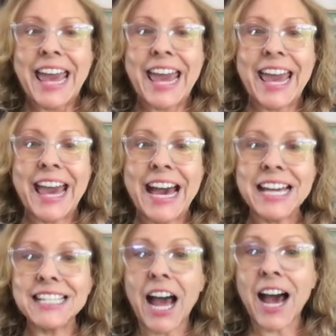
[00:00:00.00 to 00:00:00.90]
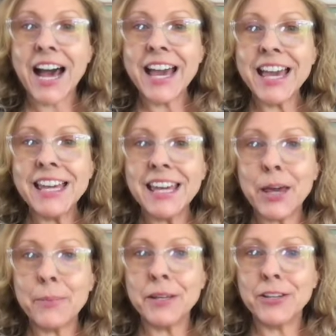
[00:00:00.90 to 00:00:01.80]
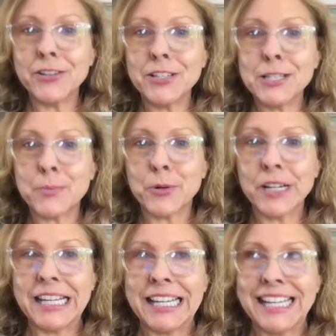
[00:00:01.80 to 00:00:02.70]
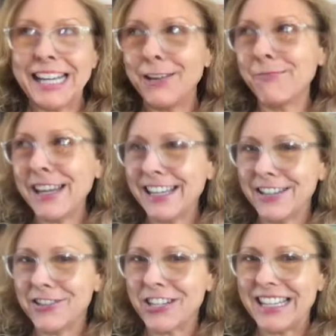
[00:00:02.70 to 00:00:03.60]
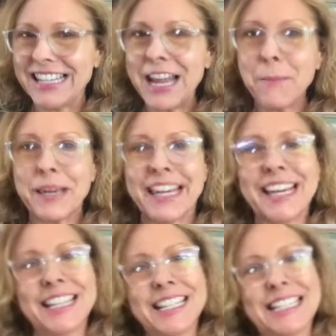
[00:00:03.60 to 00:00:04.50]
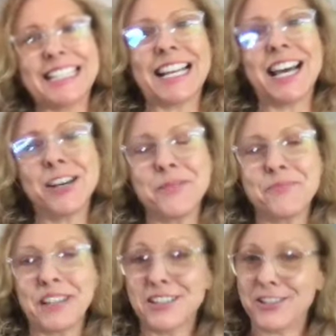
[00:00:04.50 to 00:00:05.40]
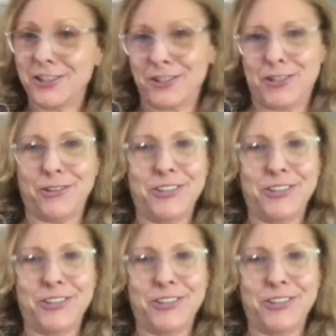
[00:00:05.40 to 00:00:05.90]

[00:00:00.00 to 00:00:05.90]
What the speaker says: And I am here this morning in my kitchen because it's